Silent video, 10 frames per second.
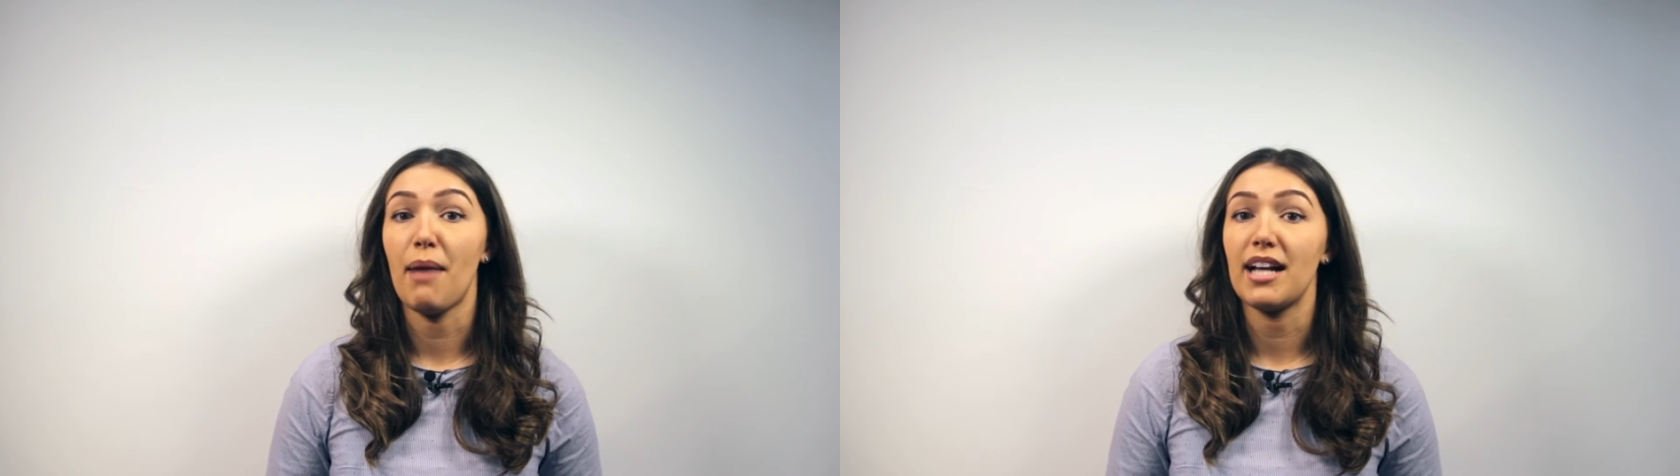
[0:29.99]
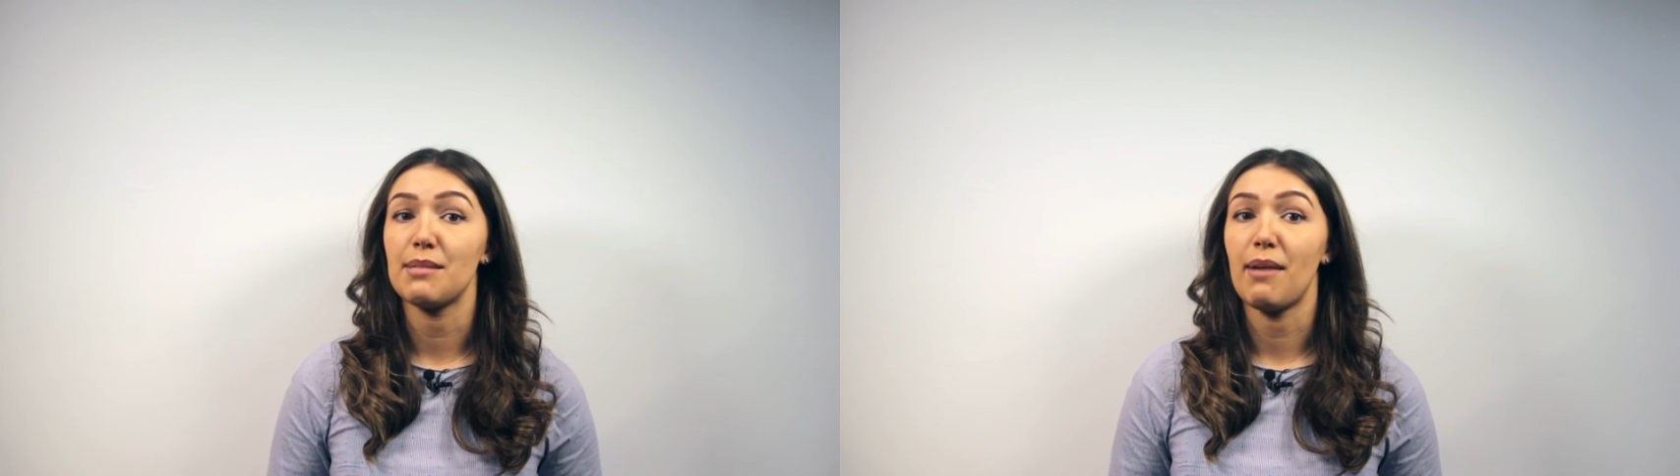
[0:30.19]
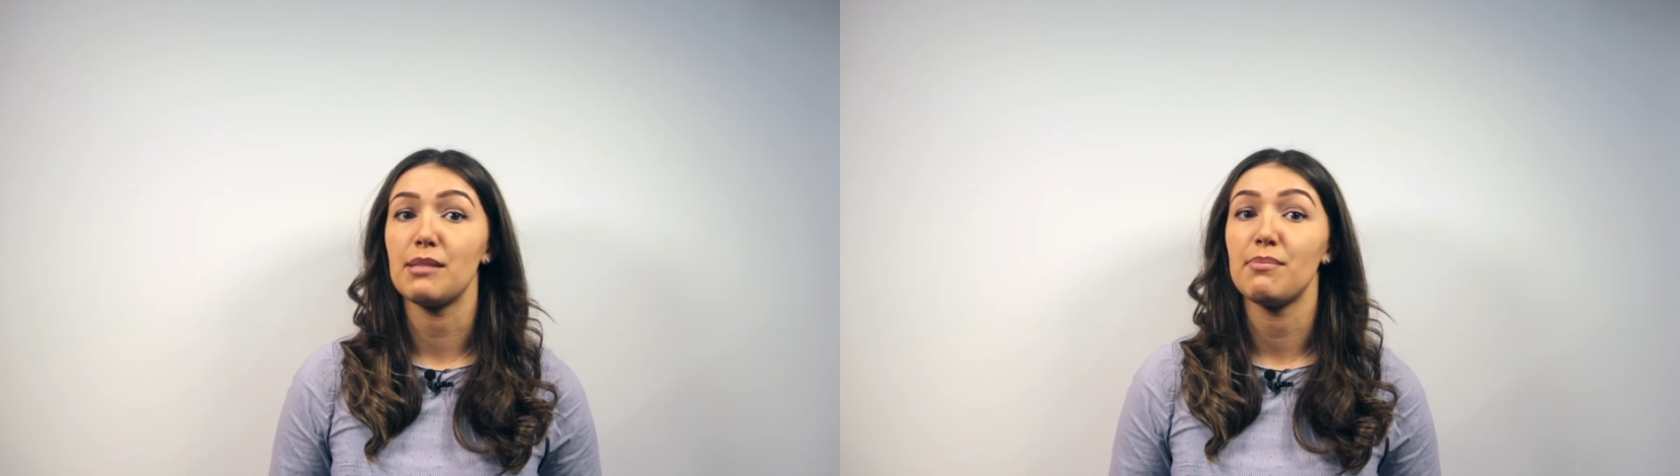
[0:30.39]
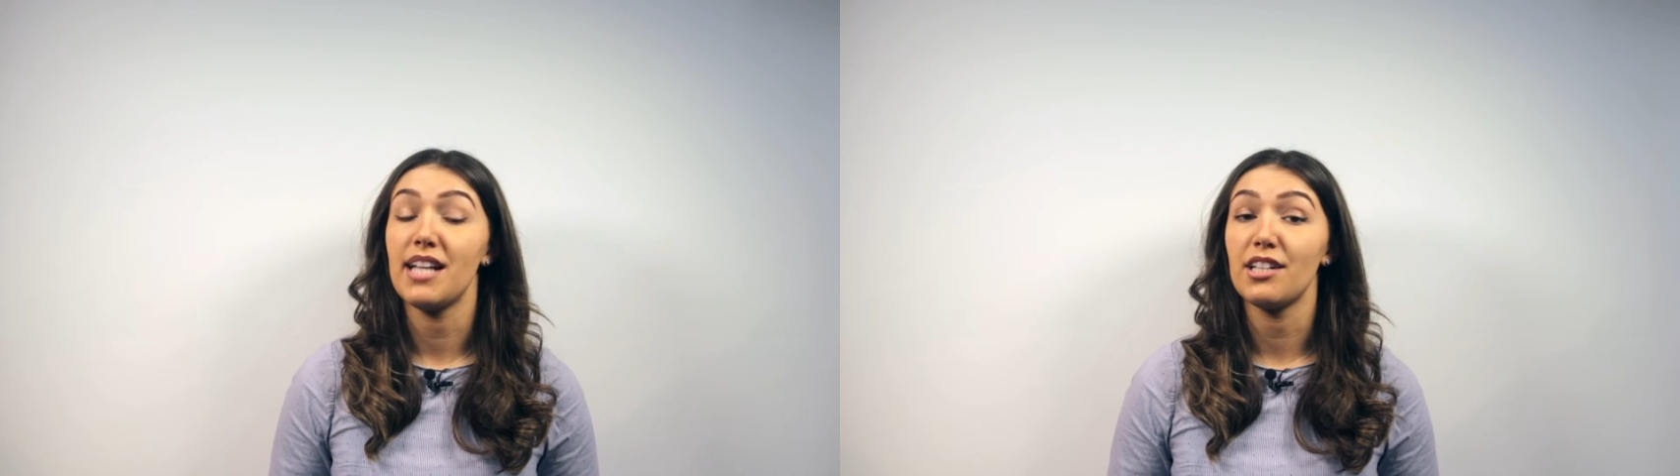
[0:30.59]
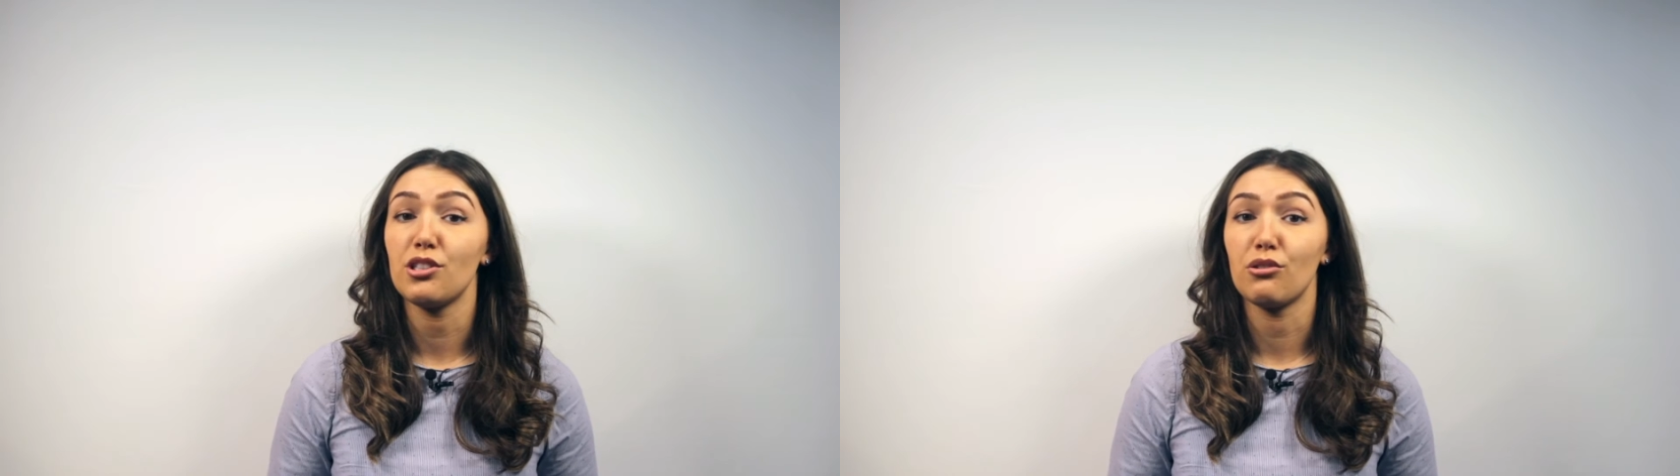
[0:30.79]
and maximize
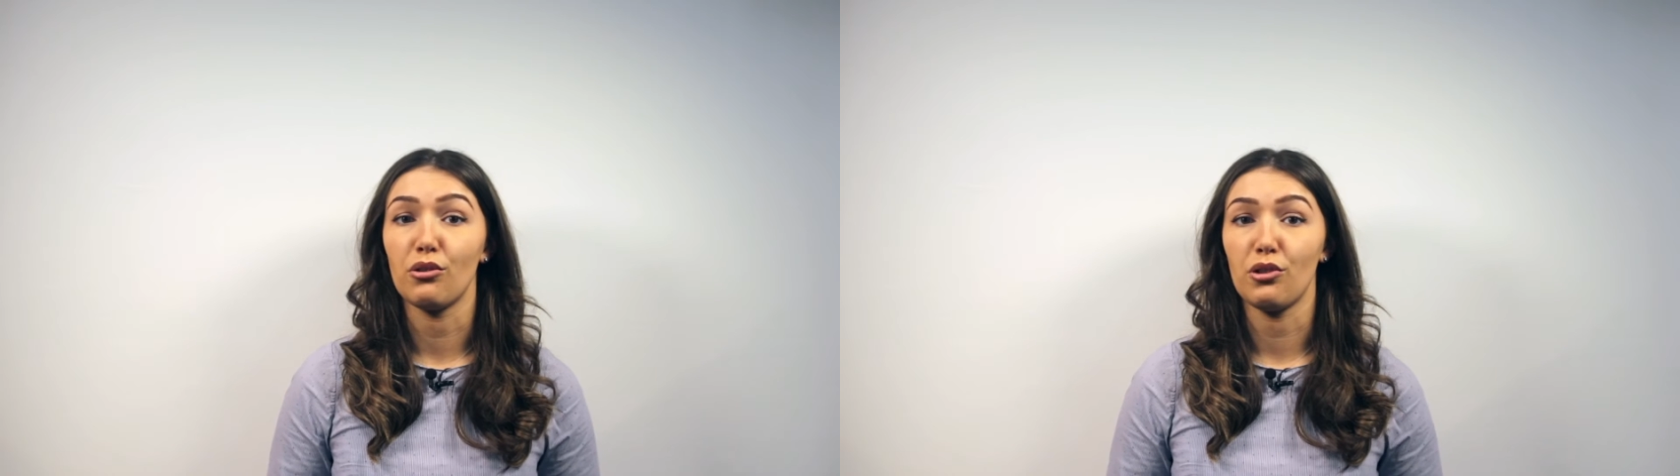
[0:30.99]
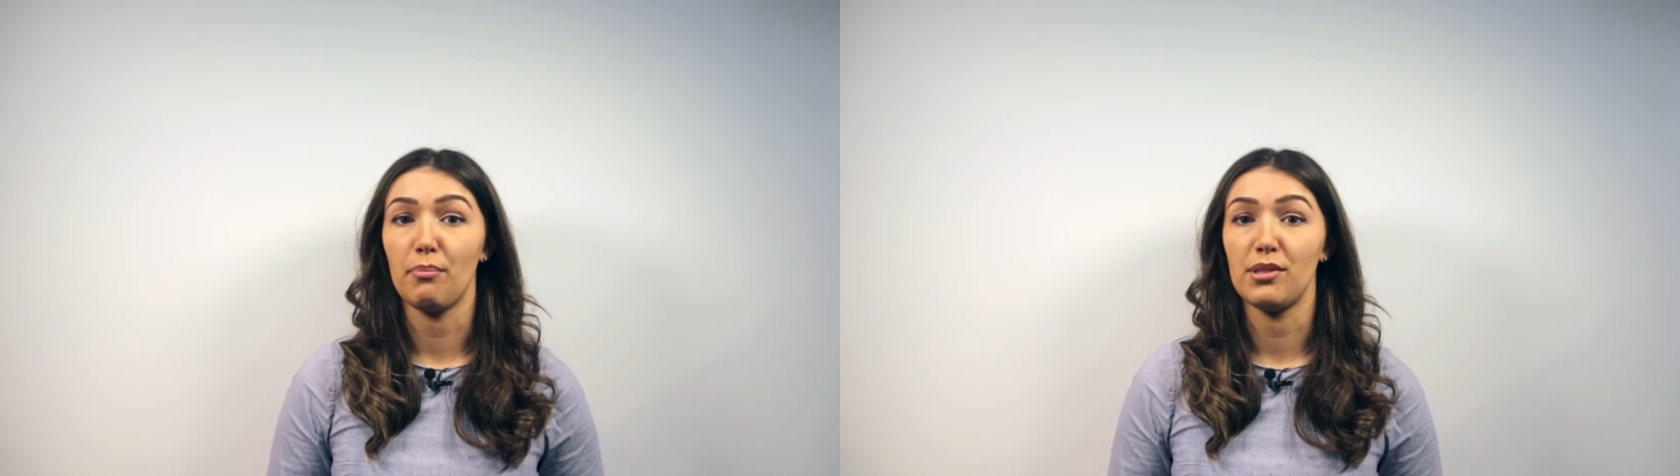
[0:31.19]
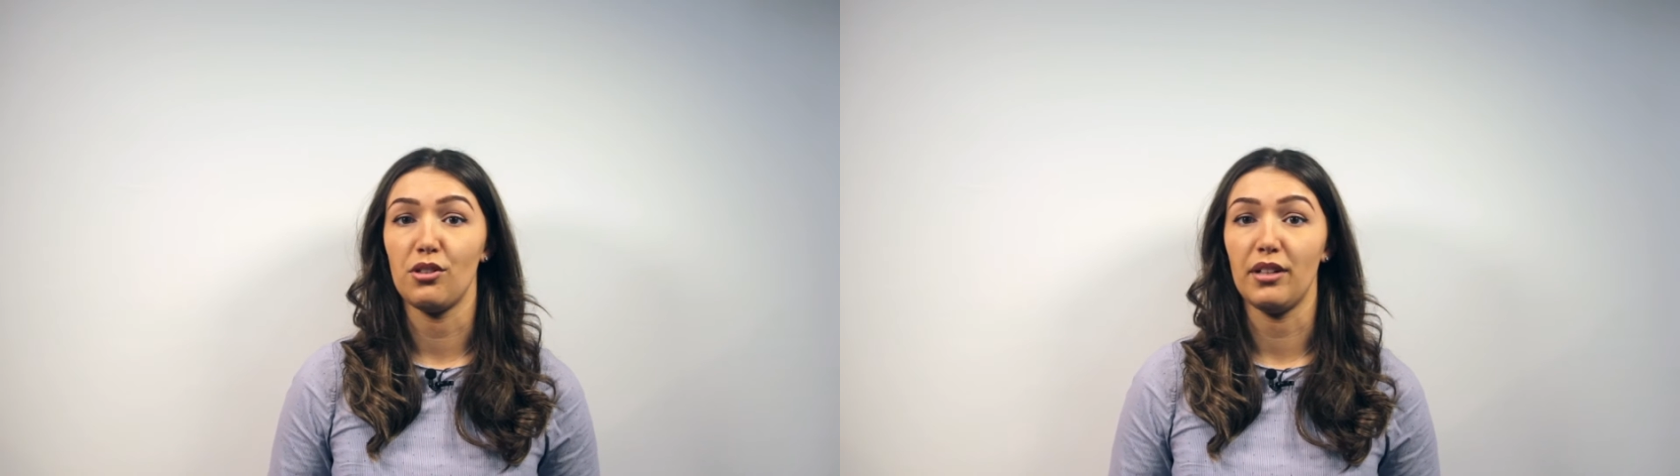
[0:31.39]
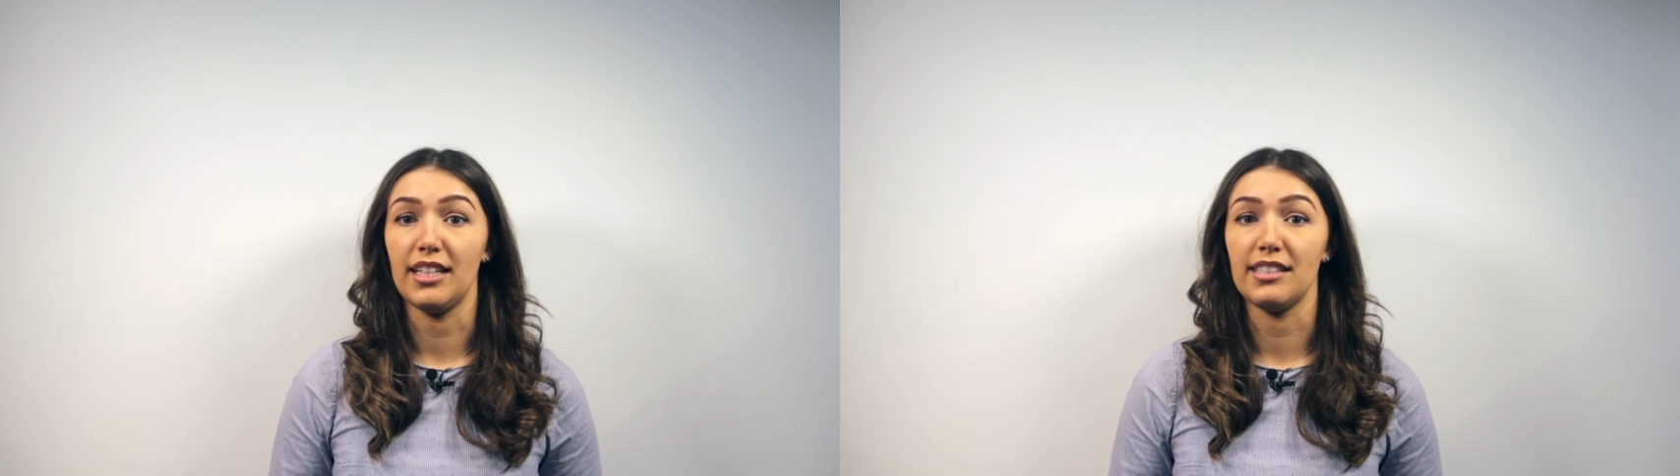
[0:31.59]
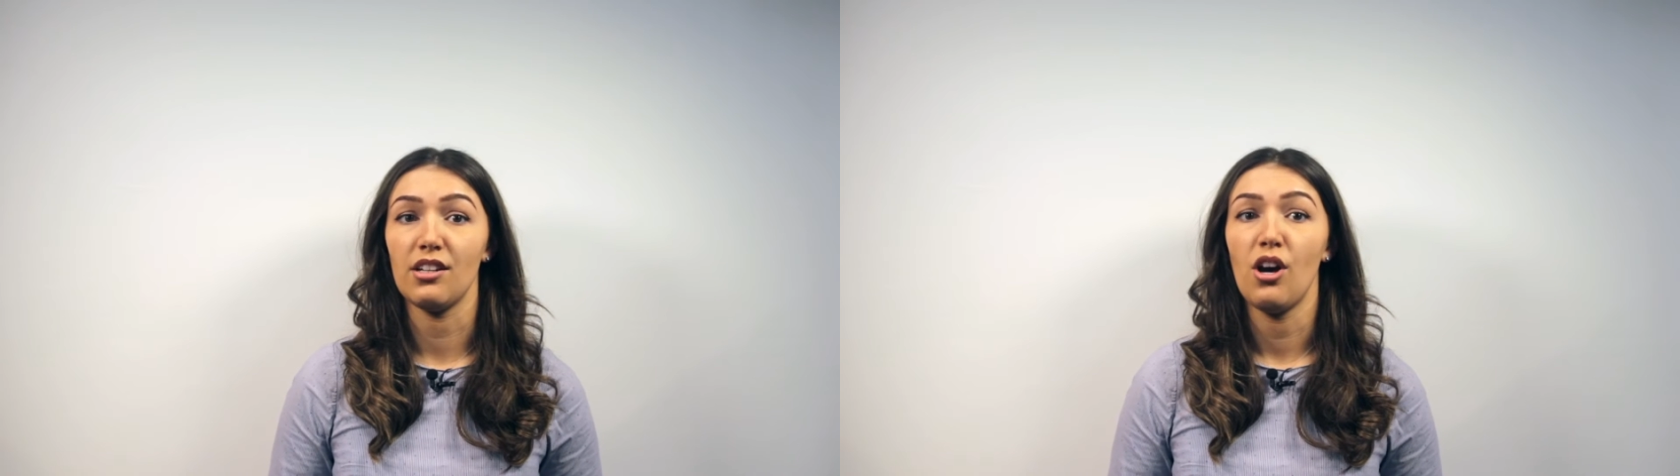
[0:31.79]
potential growth
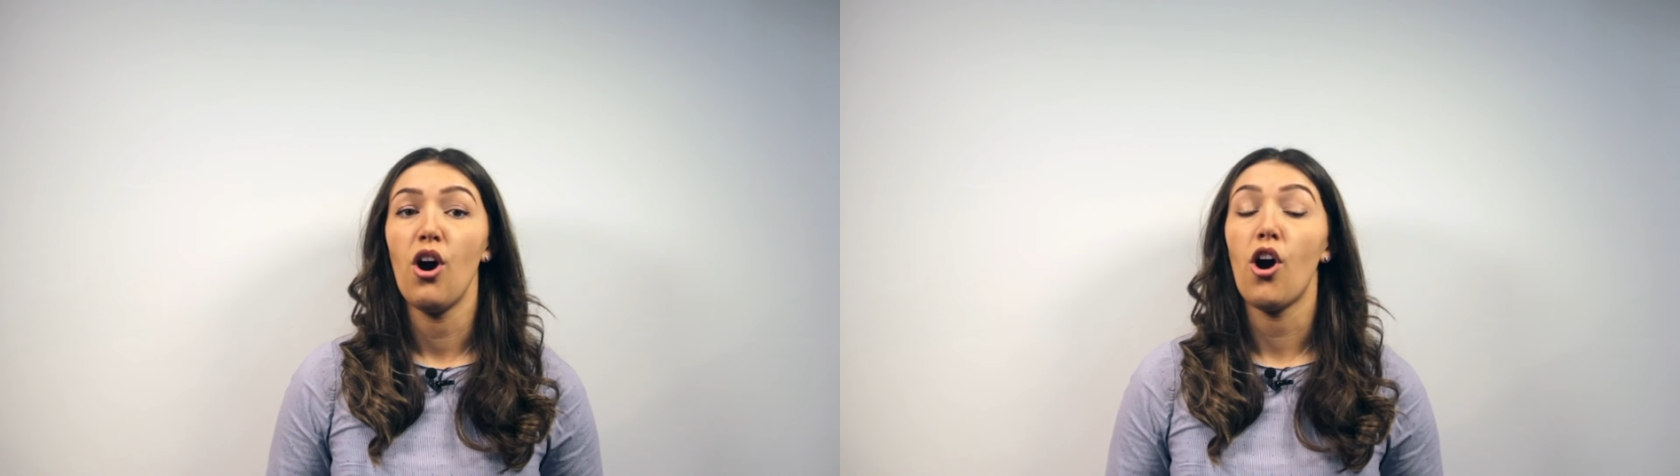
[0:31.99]
opportunities,